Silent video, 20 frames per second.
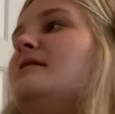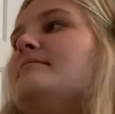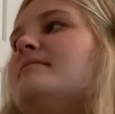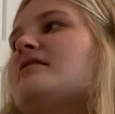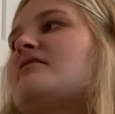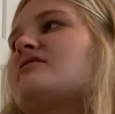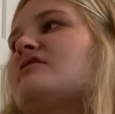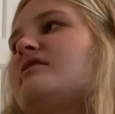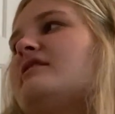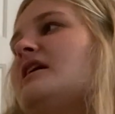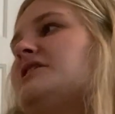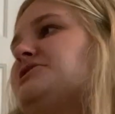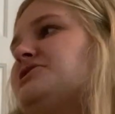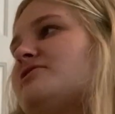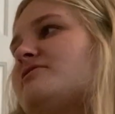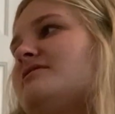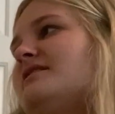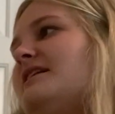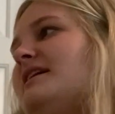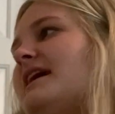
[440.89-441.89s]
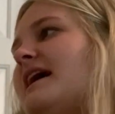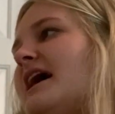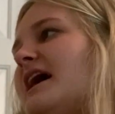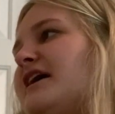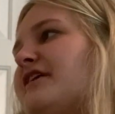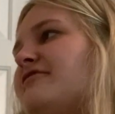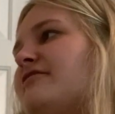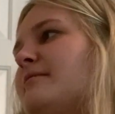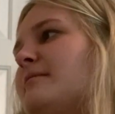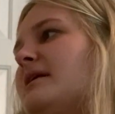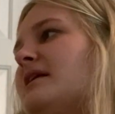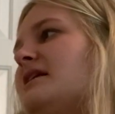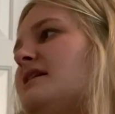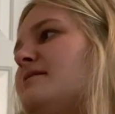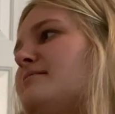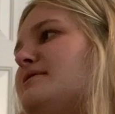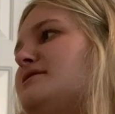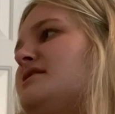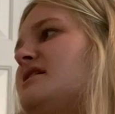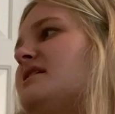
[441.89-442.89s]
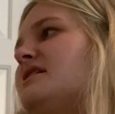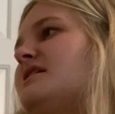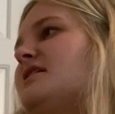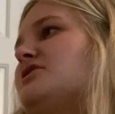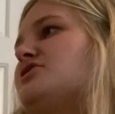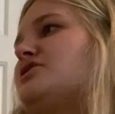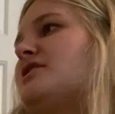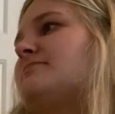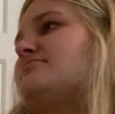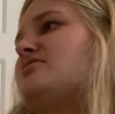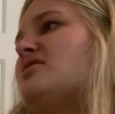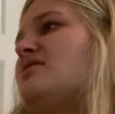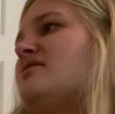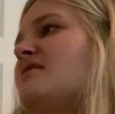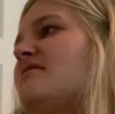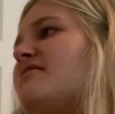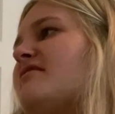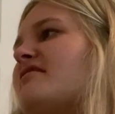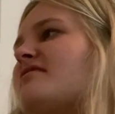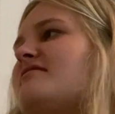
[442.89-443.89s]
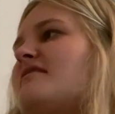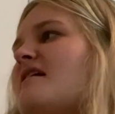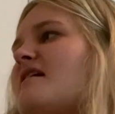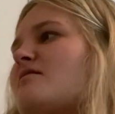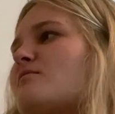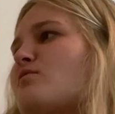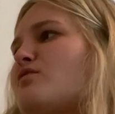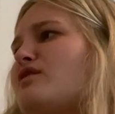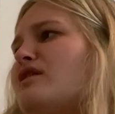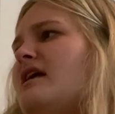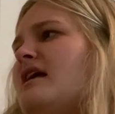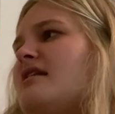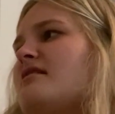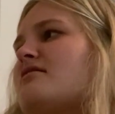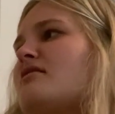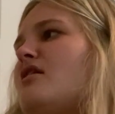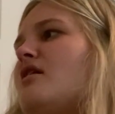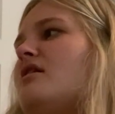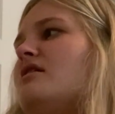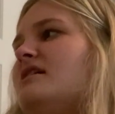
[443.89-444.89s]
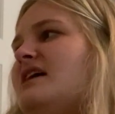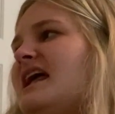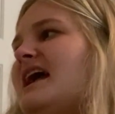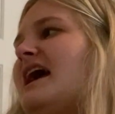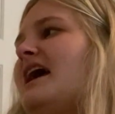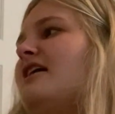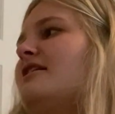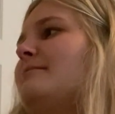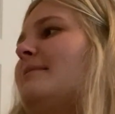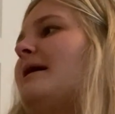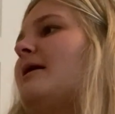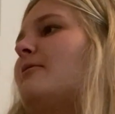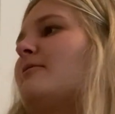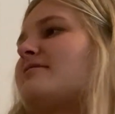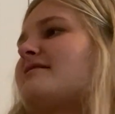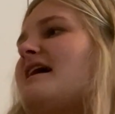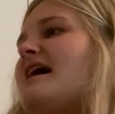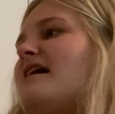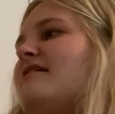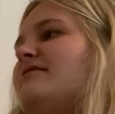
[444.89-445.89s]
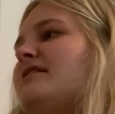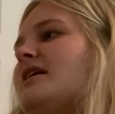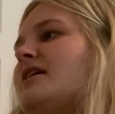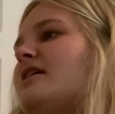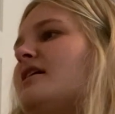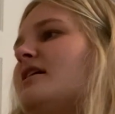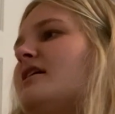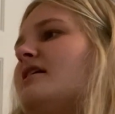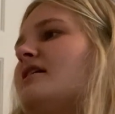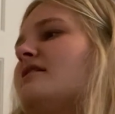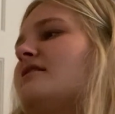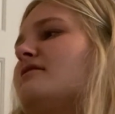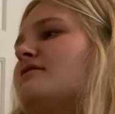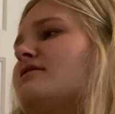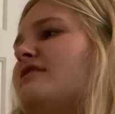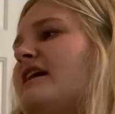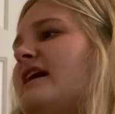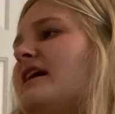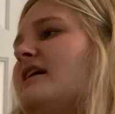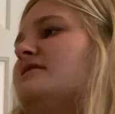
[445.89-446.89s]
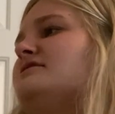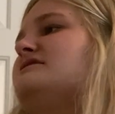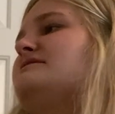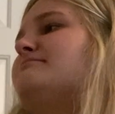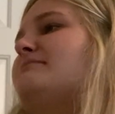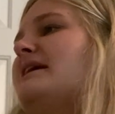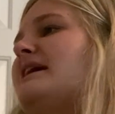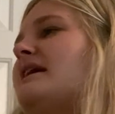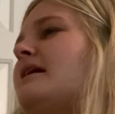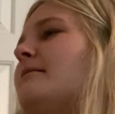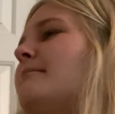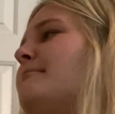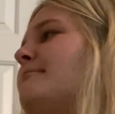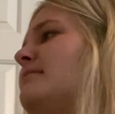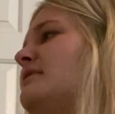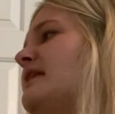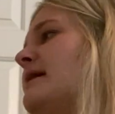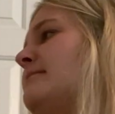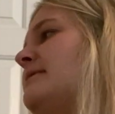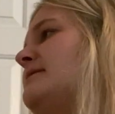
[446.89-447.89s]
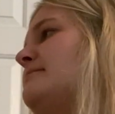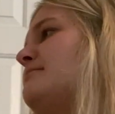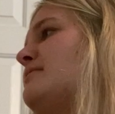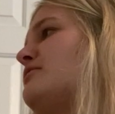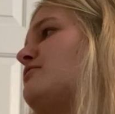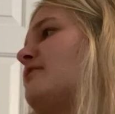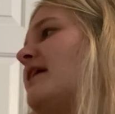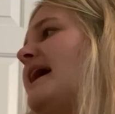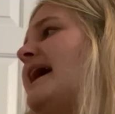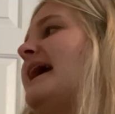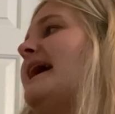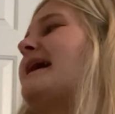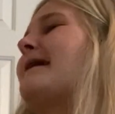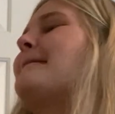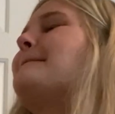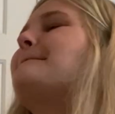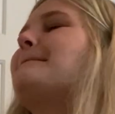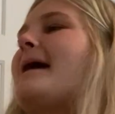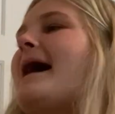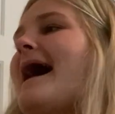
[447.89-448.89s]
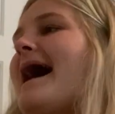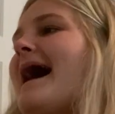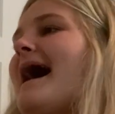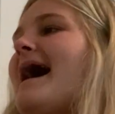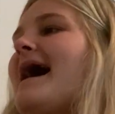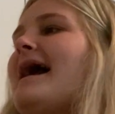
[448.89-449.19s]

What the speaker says: Mr. Rogers didn't care if Amelia Bedelia trimmed all of his steaks with lace. All he cared about was having her there to make lemon meringue pie.